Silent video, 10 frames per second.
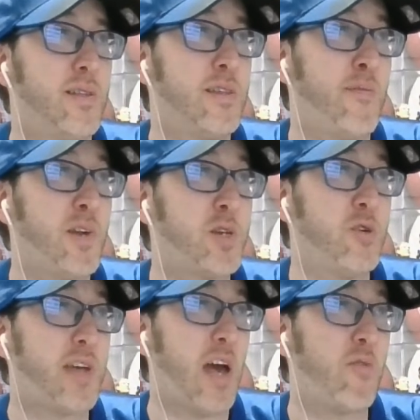The
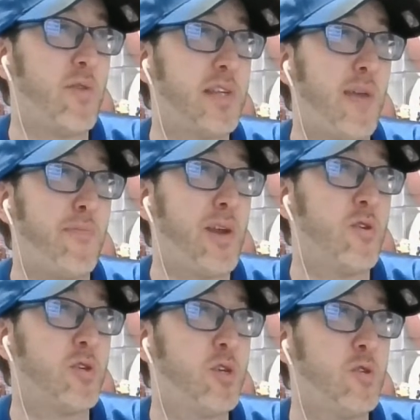official Calgary
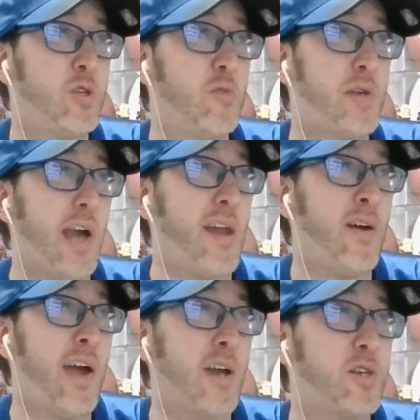Stampeders YouTube channel
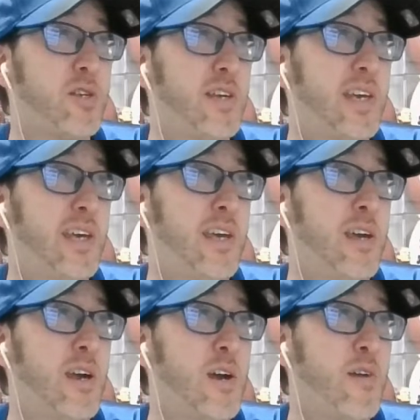actually
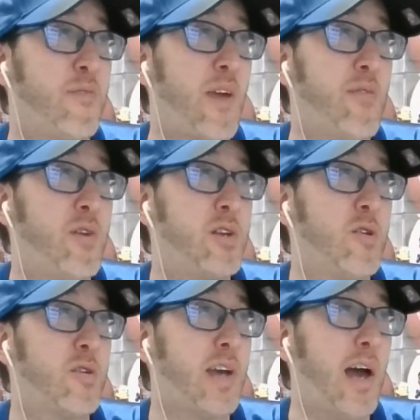favorited
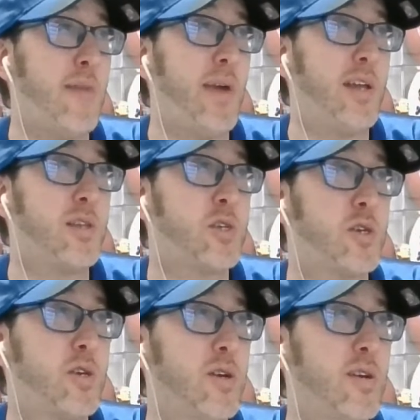your
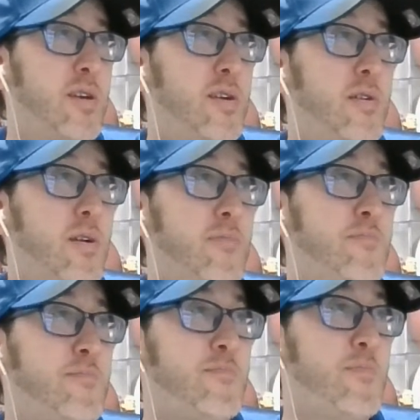comments.
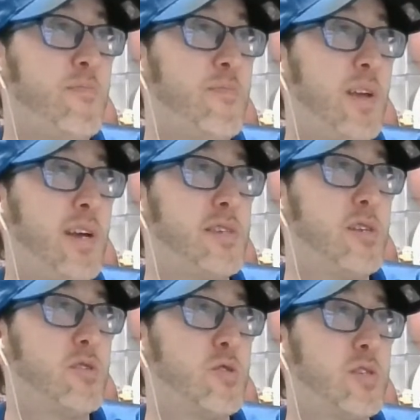That's
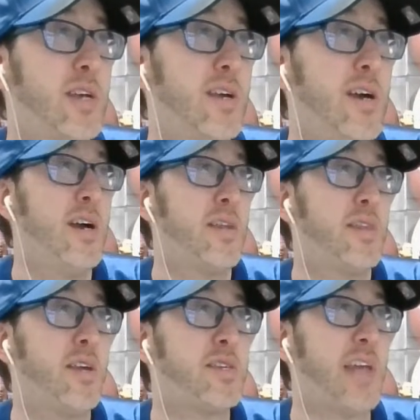interesting.
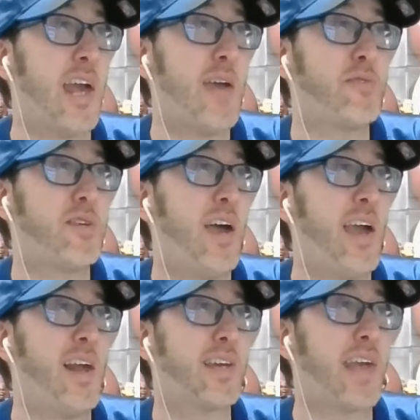The stands
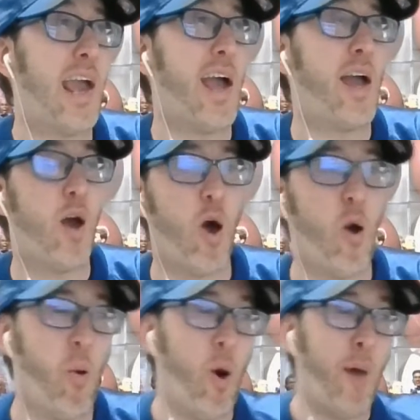laid a can
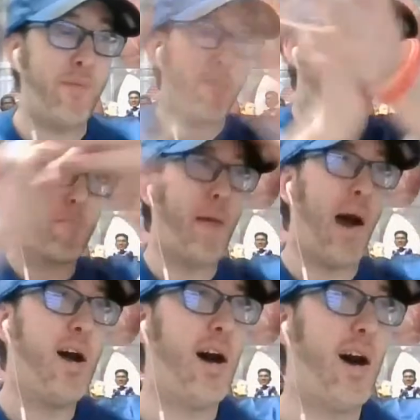of whoop
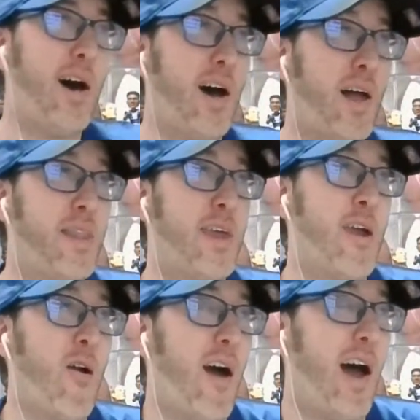on
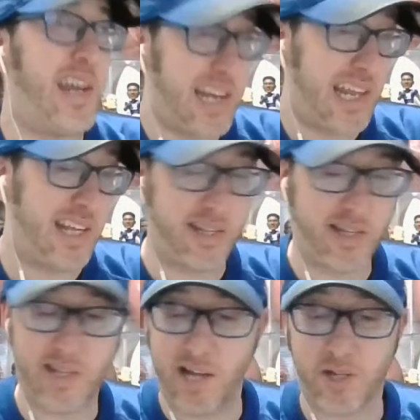their
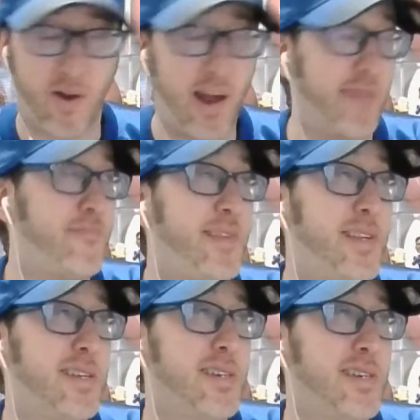heinies. That's right.
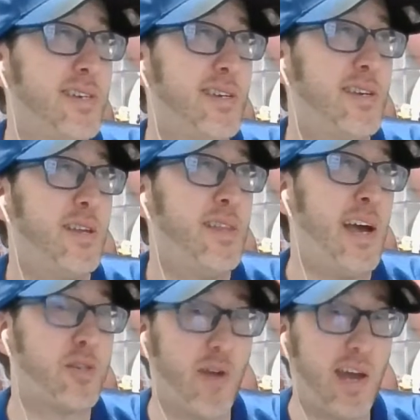
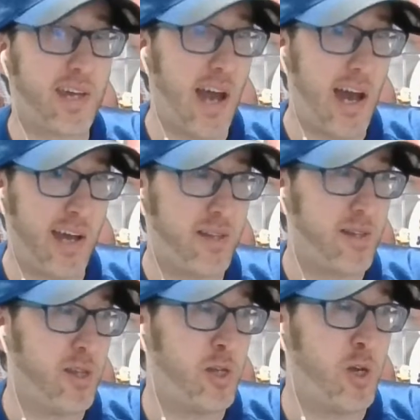That's right, guy.
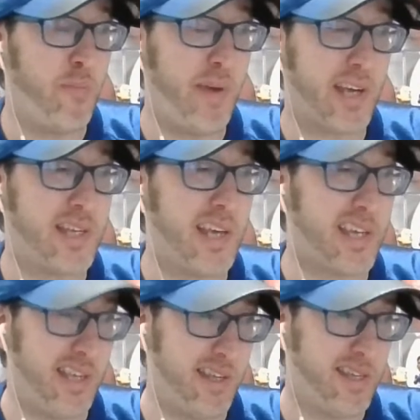Two pick
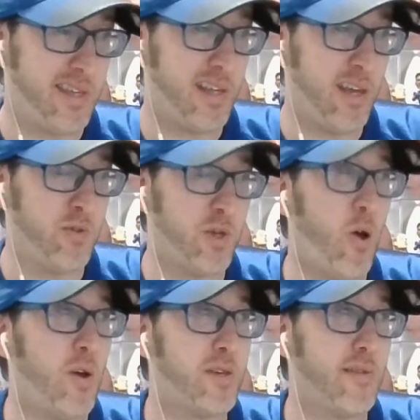sixes. It was
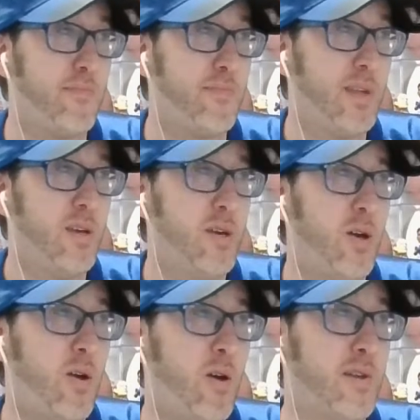awesome.
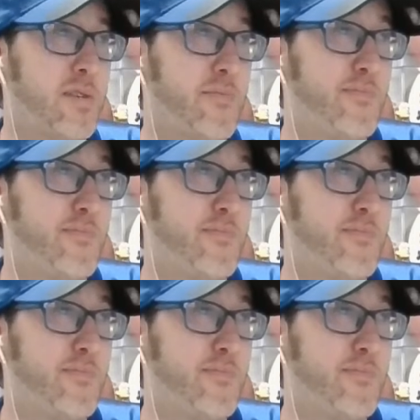Awesome.